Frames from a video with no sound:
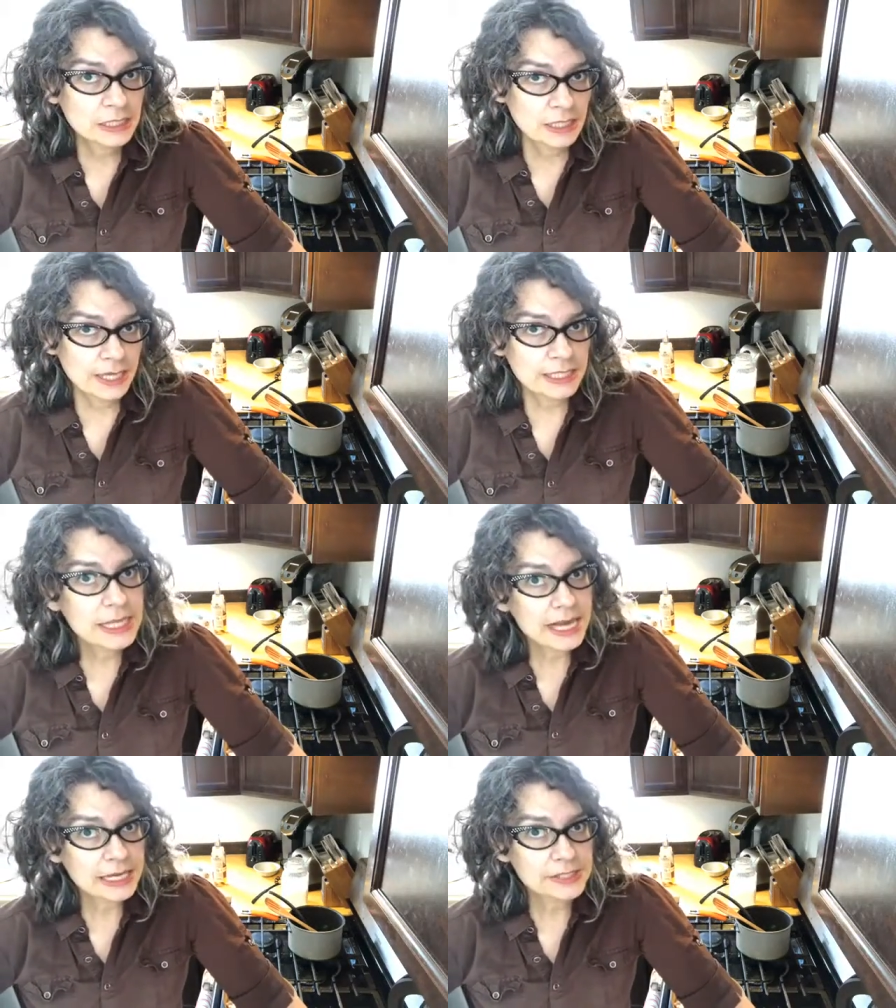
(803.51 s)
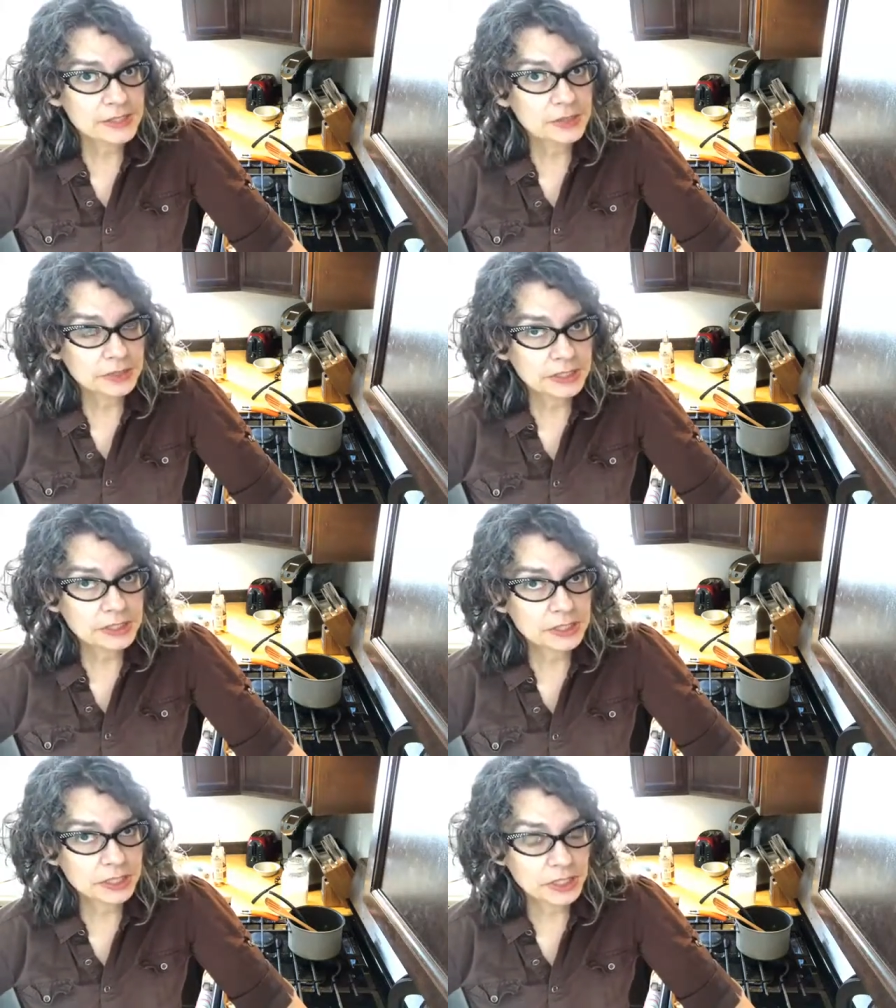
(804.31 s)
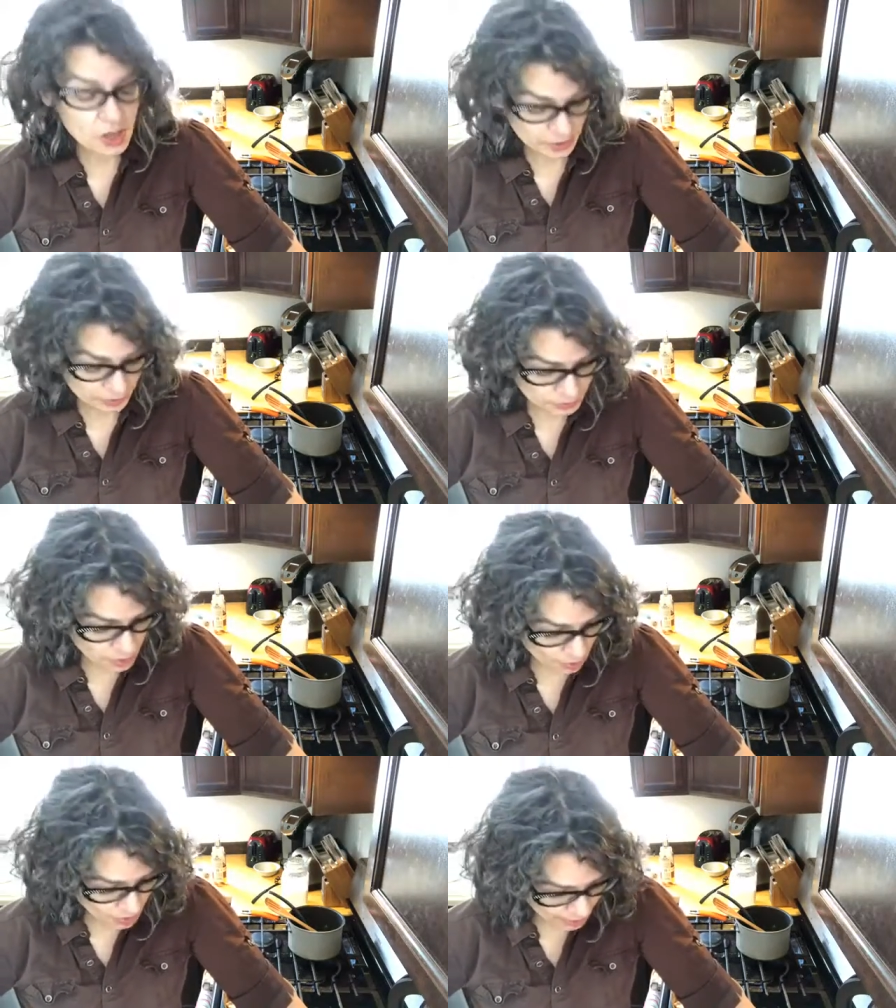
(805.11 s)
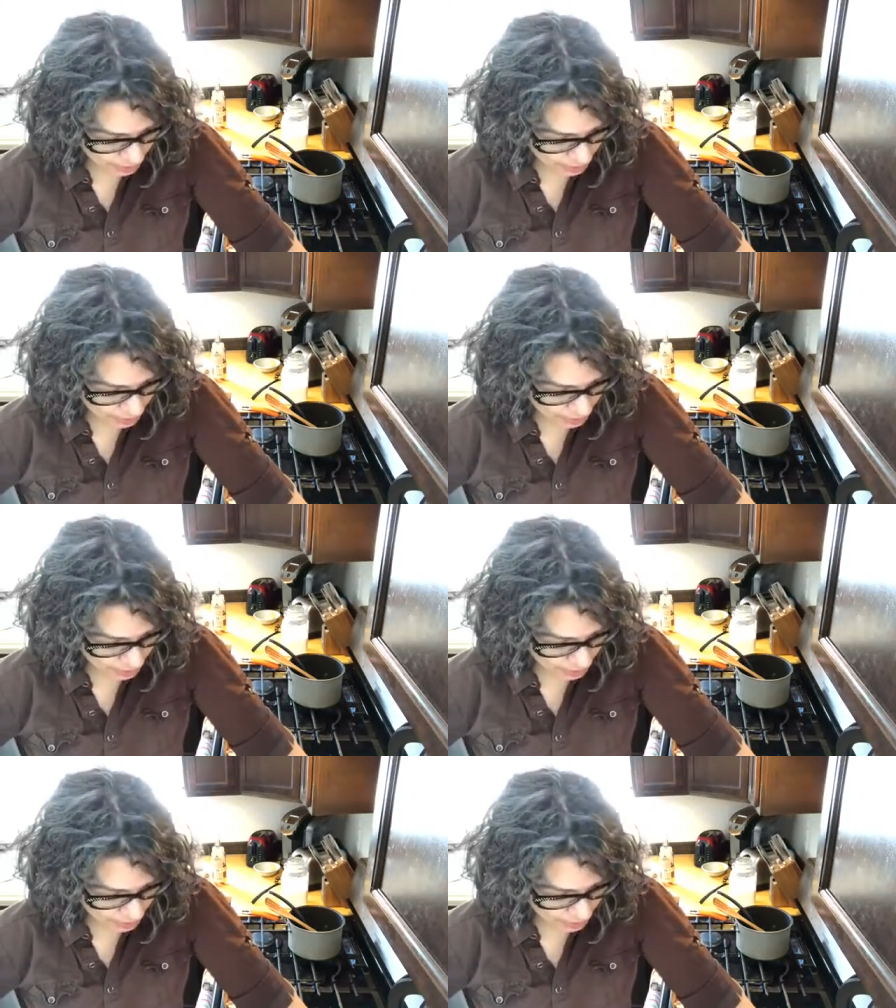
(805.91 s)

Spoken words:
And in that case, you'll need to cook it longer. So